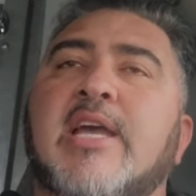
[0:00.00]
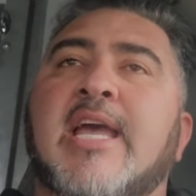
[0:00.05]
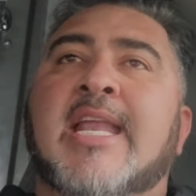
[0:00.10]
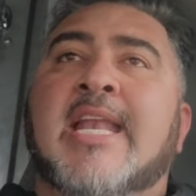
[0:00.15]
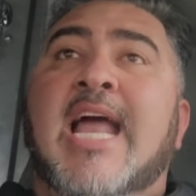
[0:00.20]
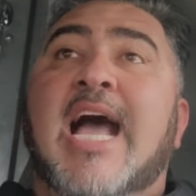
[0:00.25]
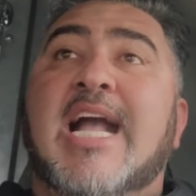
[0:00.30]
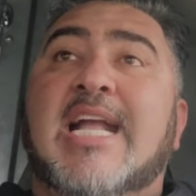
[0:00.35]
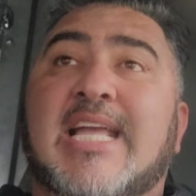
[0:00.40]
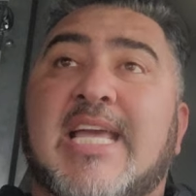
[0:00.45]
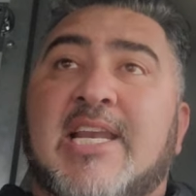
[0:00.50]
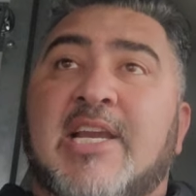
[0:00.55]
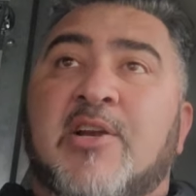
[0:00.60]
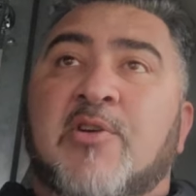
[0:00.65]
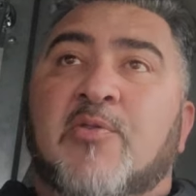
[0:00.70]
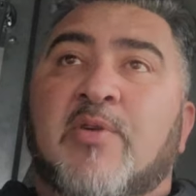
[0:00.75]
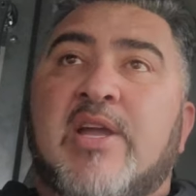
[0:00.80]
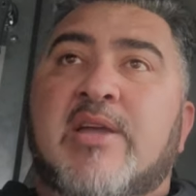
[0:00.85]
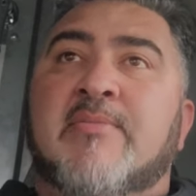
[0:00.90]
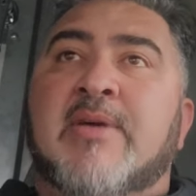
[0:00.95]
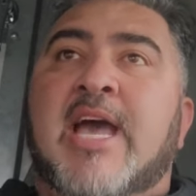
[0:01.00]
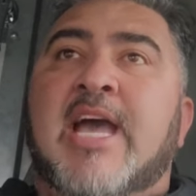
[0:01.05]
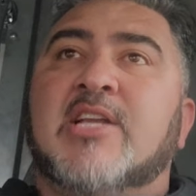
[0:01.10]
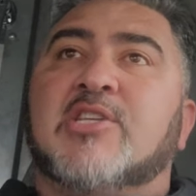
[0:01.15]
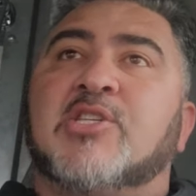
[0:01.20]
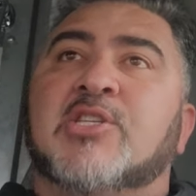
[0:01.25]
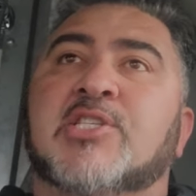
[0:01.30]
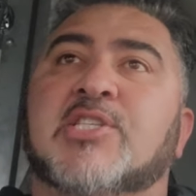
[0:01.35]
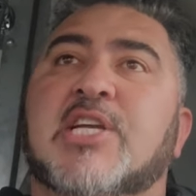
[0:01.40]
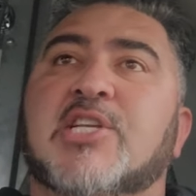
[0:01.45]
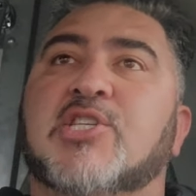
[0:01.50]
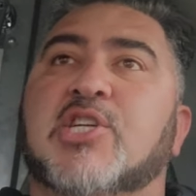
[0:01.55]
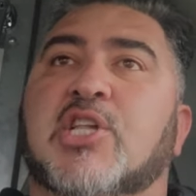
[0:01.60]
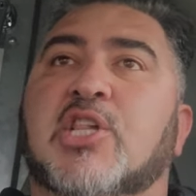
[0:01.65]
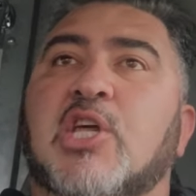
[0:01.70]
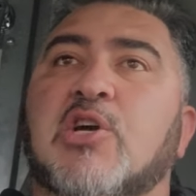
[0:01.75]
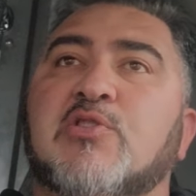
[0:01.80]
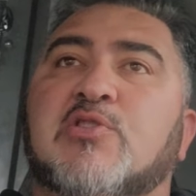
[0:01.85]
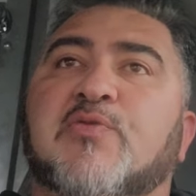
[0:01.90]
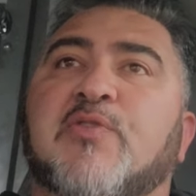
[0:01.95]
and not getting a rematch in such a
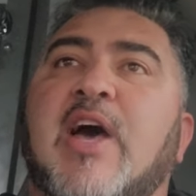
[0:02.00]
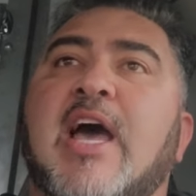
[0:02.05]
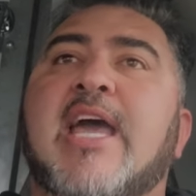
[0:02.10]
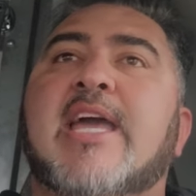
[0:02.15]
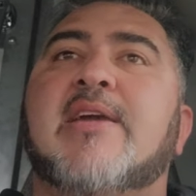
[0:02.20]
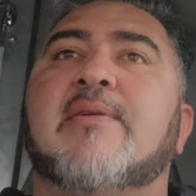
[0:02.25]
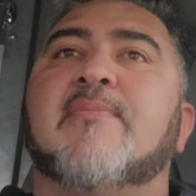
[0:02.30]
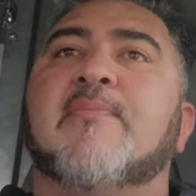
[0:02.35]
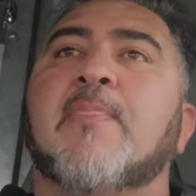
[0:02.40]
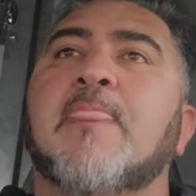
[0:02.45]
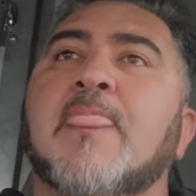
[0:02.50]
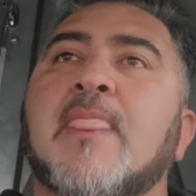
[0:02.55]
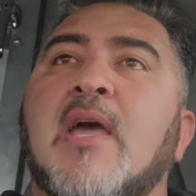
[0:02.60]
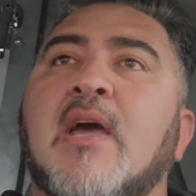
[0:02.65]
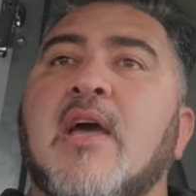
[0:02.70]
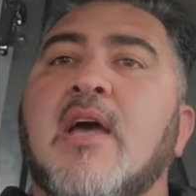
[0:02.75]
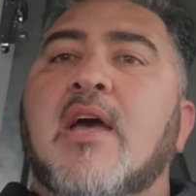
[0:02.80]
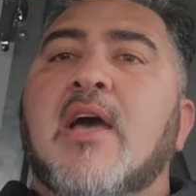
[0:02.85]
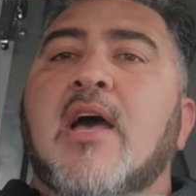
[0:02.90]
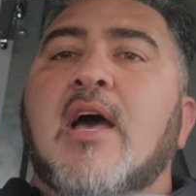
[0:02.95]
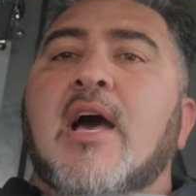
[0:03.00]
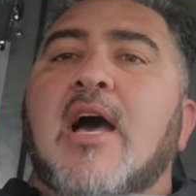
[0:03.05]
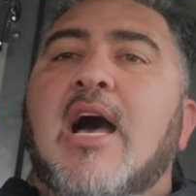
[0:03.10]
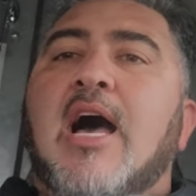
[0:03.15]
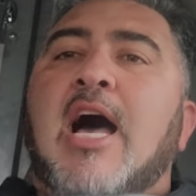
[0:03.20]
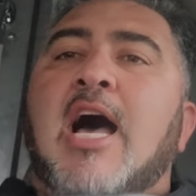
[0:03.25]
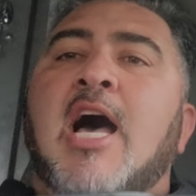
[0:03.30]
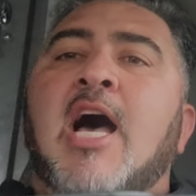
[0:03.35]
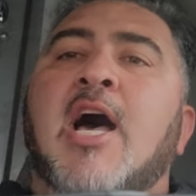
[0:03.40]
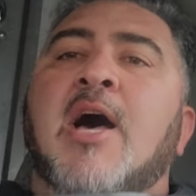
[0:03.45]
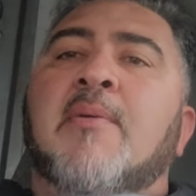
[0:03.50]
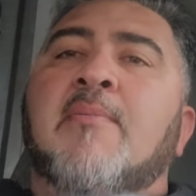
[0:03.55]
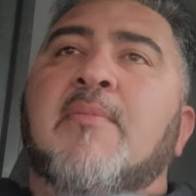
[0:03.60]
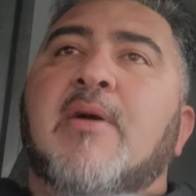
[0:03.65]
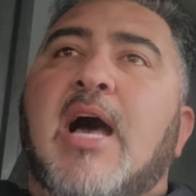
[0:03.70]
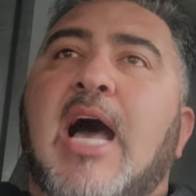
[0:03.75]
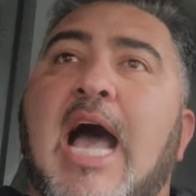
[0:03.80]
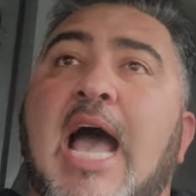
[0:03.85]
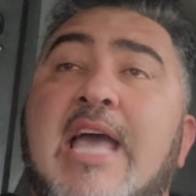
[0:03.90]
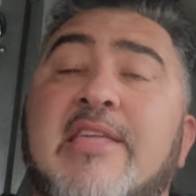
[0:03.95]
close fight,
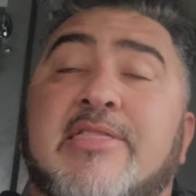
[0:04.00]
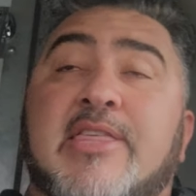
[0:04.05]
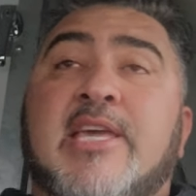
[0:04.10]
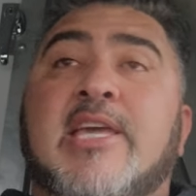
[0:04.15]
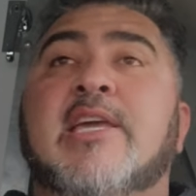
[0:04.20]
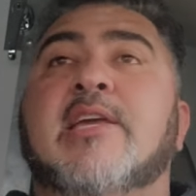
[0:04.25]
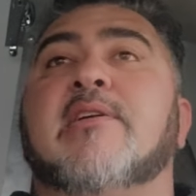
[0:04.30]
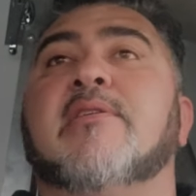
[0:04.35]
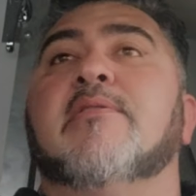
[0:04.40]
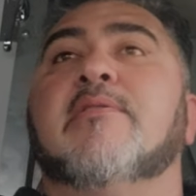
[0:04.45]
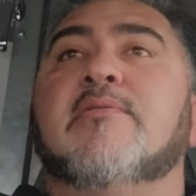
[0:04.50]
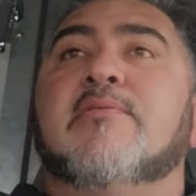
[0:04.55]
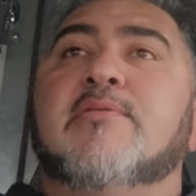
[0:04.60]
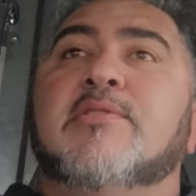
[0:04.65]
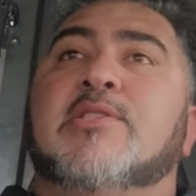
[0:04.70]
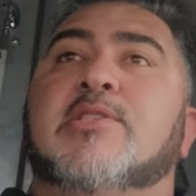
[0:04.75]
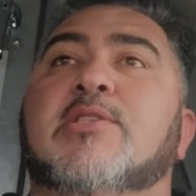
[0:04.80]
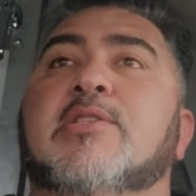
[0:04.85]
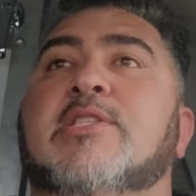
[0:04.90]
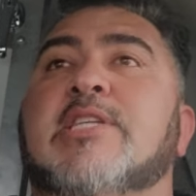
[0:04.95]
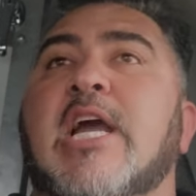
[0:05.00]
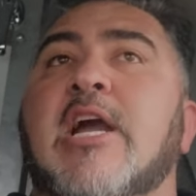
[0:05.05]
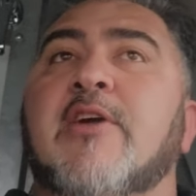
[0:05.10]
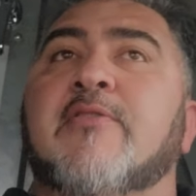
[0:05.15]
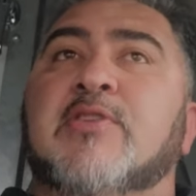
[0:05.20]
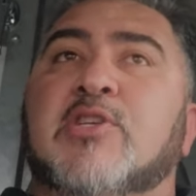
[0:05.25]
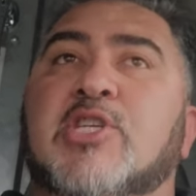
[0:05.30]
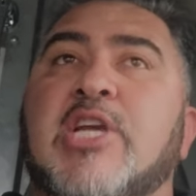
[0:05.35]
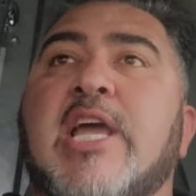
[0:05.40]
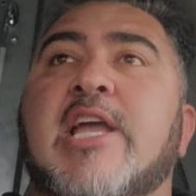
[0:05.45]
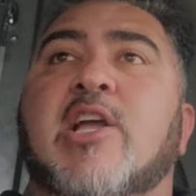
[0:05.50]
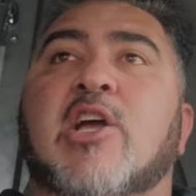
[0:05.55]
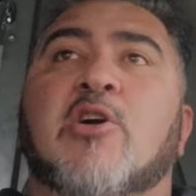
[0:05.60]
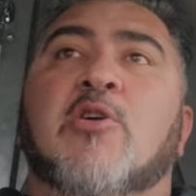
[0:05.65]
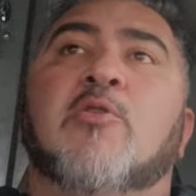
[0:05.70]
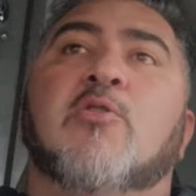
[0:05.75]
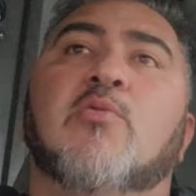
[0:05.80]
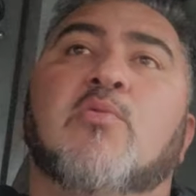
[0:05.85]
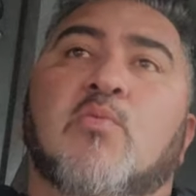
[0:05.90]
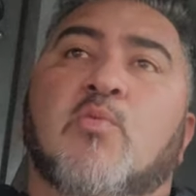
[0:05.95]
I think
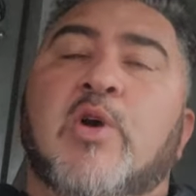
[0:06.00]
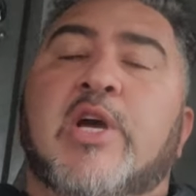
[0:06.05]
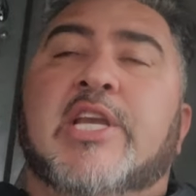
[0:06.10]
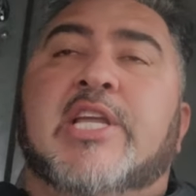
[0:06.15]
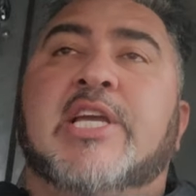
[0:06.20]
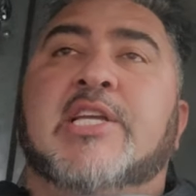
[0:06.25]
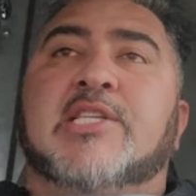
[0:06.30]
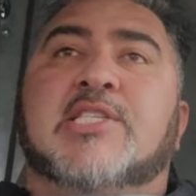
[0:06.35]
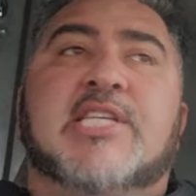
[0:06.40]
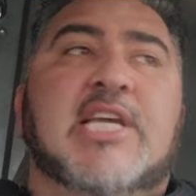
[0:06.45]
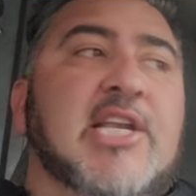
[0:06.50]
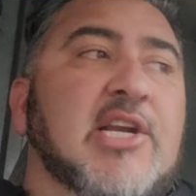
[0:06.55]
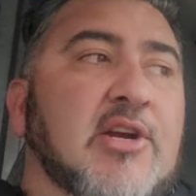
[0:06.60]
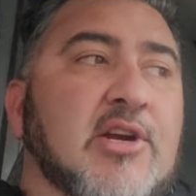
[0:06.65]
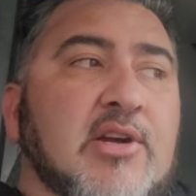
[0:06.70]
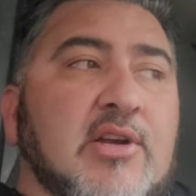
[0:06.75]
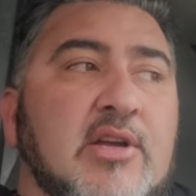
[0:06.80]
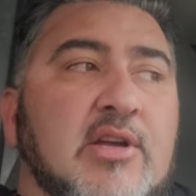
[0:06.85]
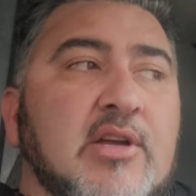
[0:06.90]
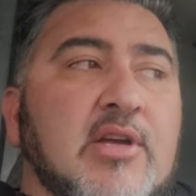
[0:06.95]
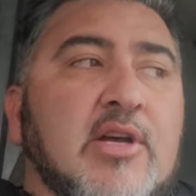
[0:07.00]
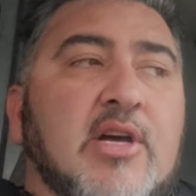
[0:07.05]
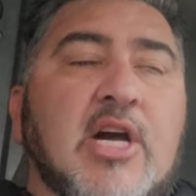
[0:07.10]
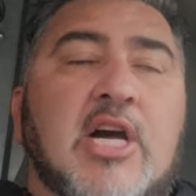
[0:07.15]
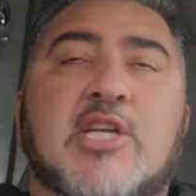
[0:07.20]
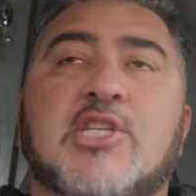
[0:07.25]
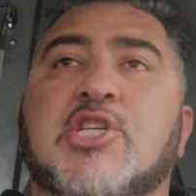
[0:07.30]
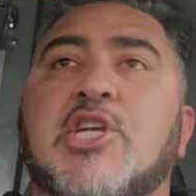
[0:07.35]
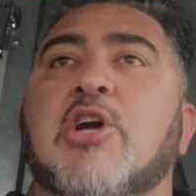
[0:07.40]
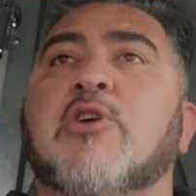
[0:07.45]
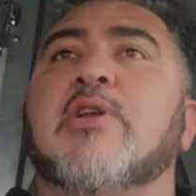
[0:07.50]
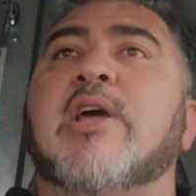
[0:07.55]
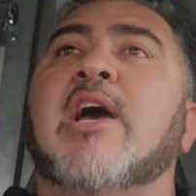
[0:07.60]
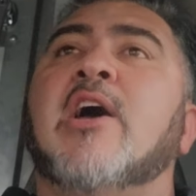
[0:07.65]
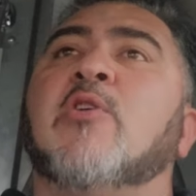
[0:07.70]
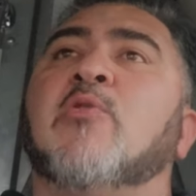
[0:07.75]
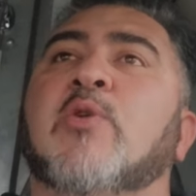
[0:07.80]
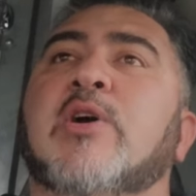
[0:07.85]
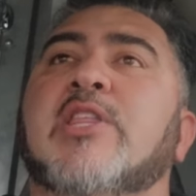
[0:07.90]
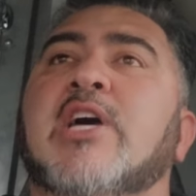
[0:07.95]
Derevyanchenko would consider a
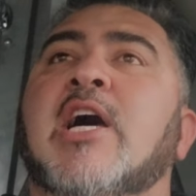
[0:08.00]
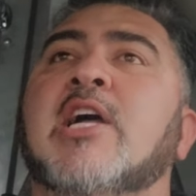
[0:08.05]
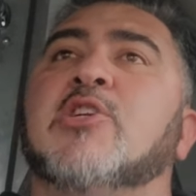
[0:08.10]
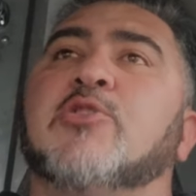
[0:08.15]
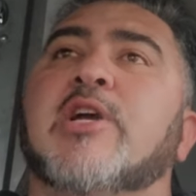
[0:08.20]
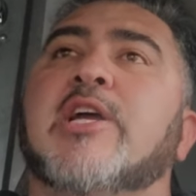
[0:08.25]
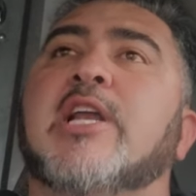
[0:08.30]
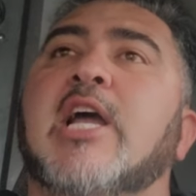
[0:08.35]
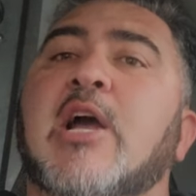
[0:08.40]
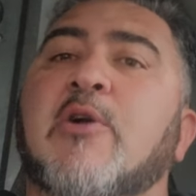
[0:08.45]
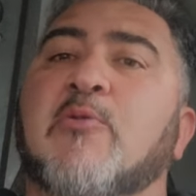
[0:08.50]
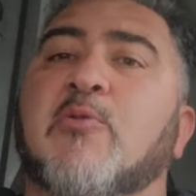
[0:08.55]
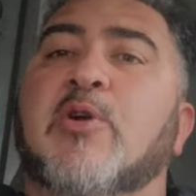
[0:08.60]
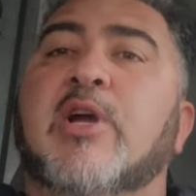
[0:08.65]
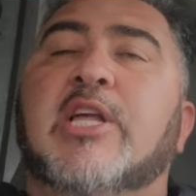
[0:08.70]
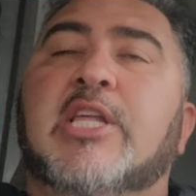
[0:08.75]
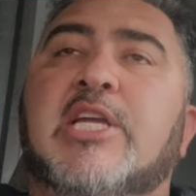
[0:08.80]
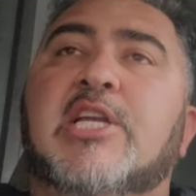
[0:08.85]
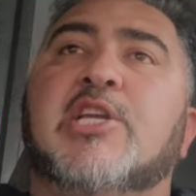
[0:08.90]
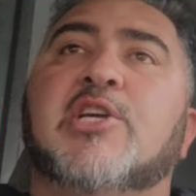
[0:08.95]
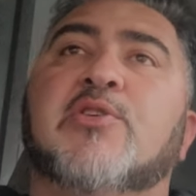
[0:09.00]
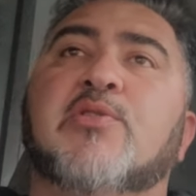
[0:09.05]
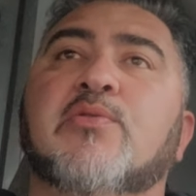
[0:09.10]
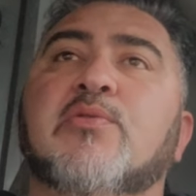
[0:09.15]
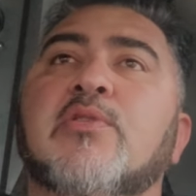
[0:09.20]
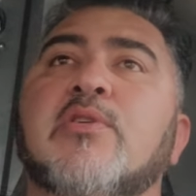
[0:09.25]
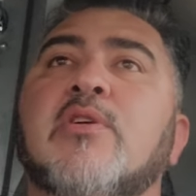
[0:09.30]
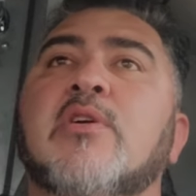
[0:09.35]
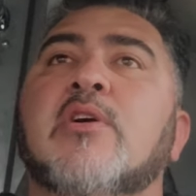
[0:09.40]
showdown with Andre. I really do.